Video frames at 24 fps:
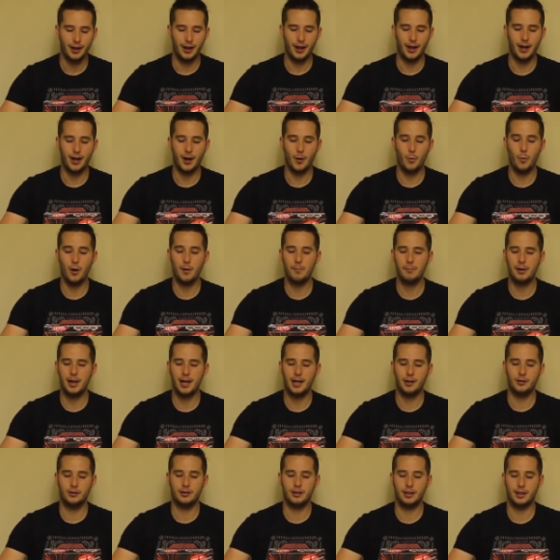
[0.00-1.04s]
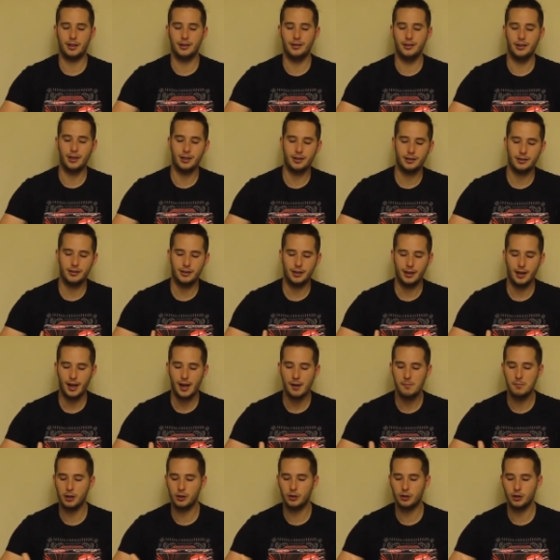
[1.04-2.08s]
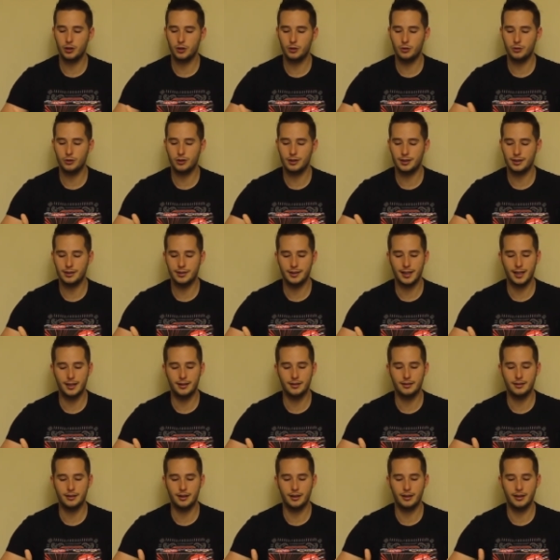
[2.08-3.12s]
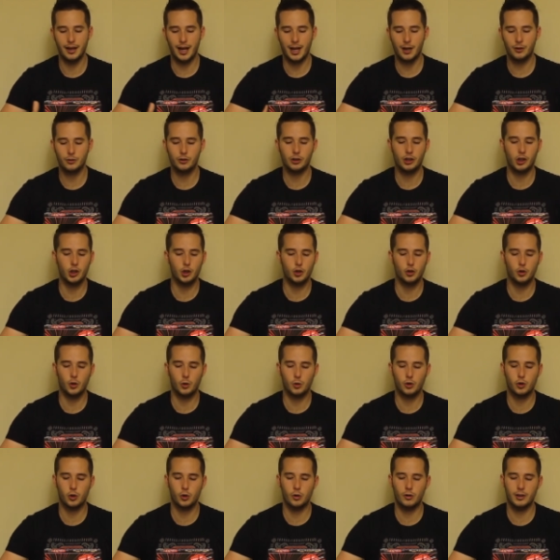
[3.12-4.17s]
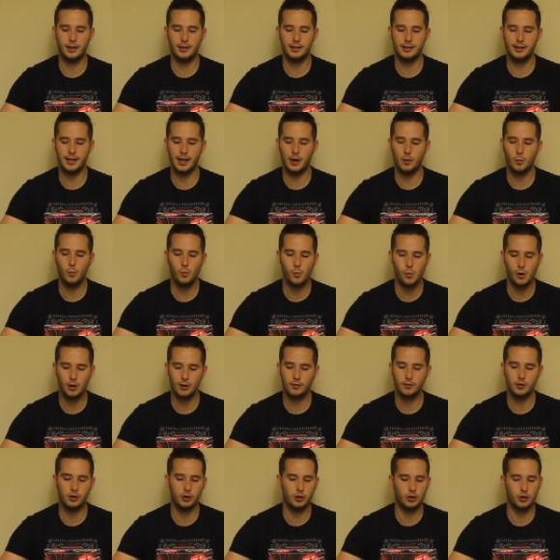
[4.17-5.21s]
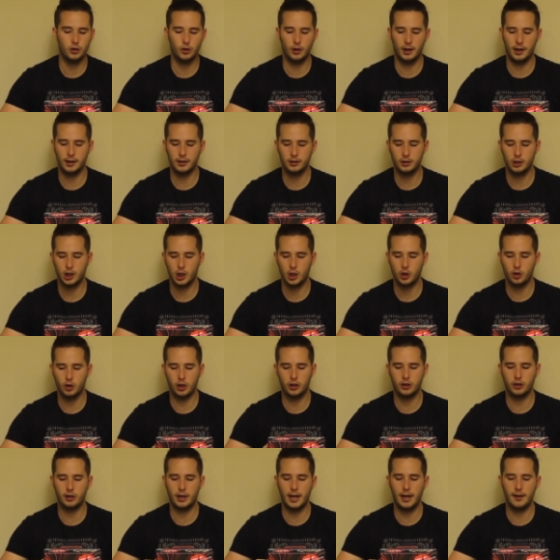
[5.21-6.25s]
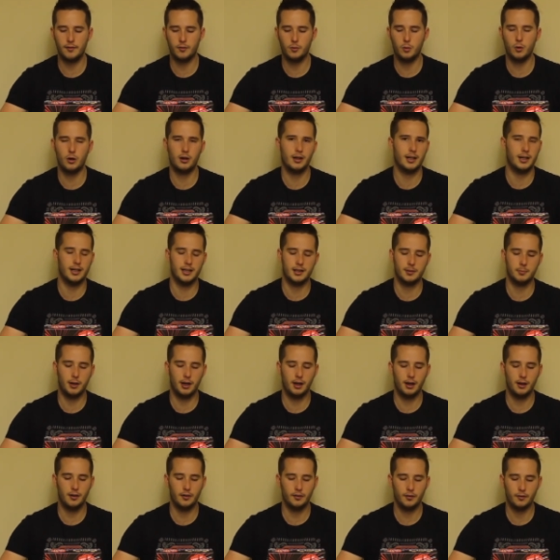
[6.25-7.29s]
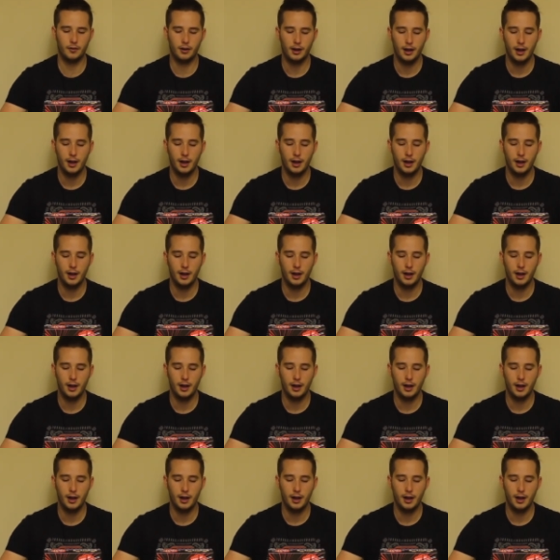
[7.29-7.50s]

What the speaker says: One player is the conductor and must choose to send an out-of-control trolley down one or two tracks, crushing everyone in its path.